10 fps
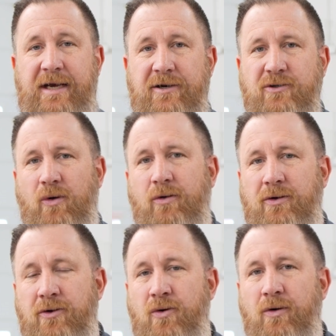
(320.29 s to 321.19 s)
years old
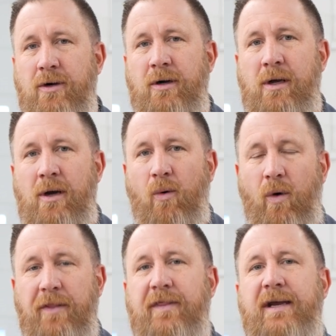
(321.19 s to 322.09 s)
or newer,
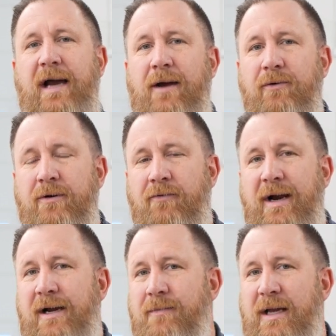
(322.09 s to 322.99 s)
one thing I would
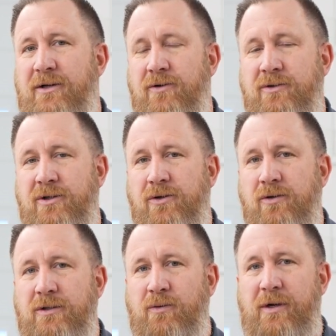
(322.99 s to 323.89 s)
recommend you
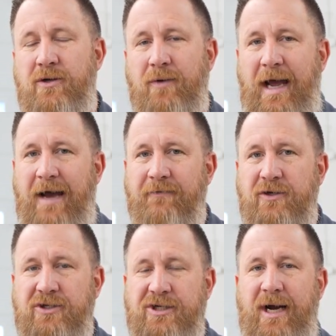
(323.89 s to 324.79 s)
do is when you have
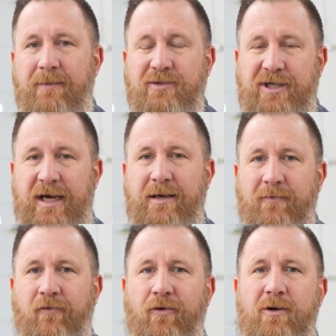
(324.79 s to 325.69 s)
your shop check it
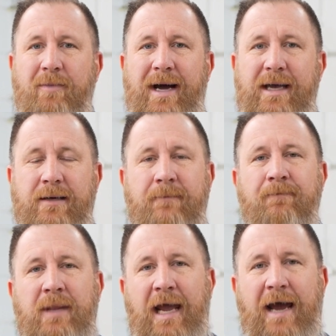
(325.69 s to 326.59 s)
before you buy it,
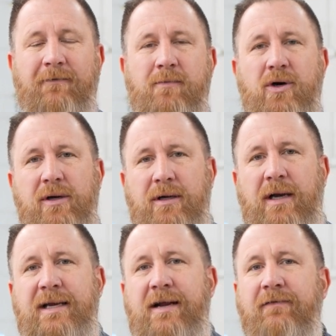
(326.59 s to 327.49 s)
have them hook an
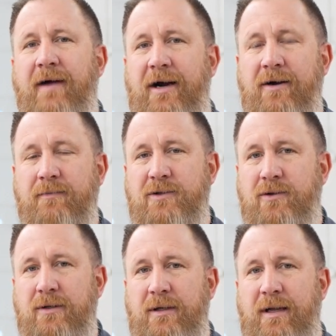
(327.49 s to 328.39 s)
identifier up
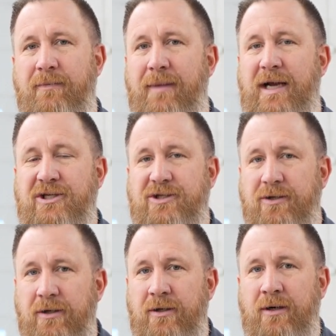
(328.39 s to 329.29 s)
to it and make
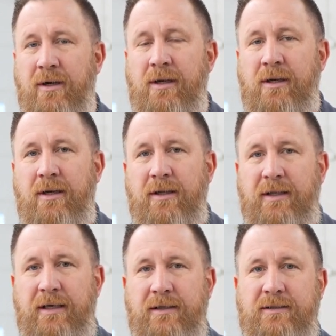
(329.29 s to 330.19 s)
sure
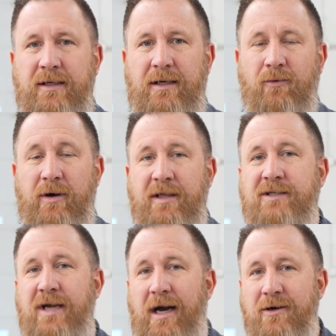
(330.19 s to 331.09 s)
that one of
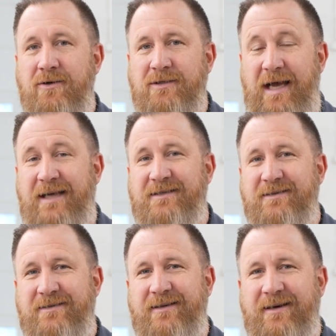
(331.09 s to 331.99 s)
these yahoos
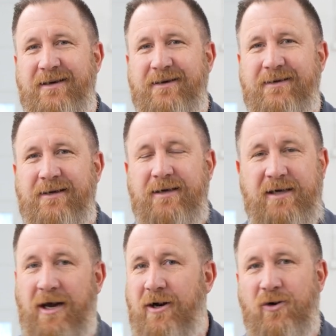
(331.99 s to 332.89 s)
hasn't
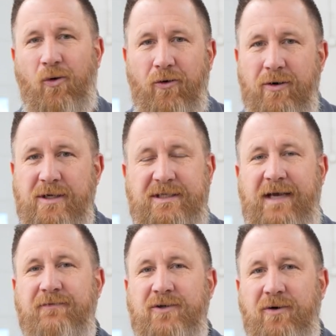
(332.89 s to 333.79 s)
cut a corner to
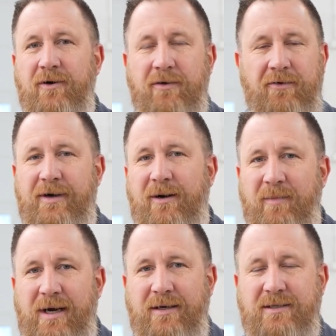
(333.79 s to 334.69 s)
save
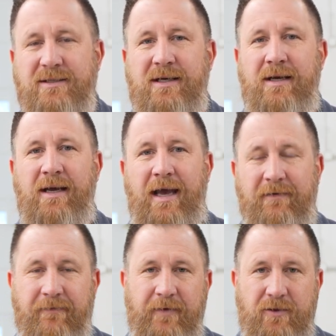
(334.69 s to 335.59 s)
$200-$300
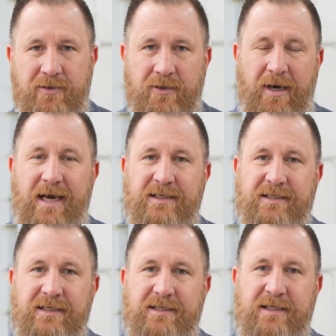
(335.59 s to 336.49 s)
and filled your
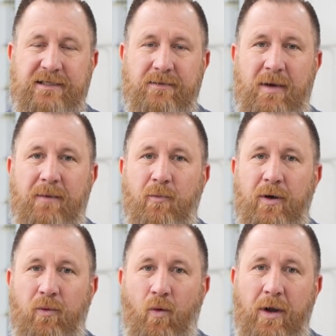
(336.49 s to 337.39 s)
AC system up
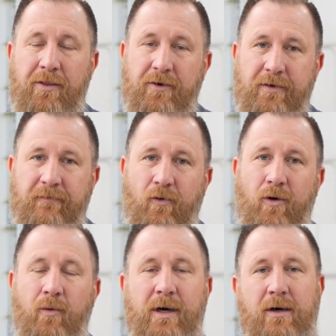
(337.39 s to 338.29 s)
with
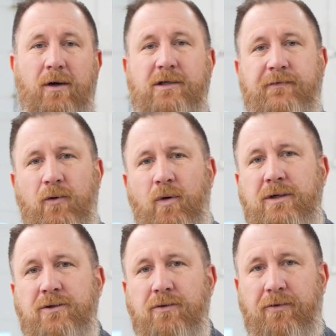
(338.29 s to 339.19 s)
134 when it calls for
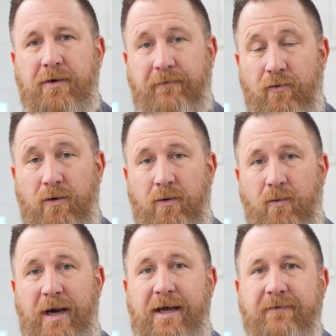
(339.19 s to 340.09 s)
1234
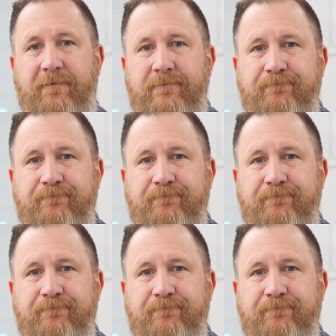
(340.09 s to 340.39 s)
YF.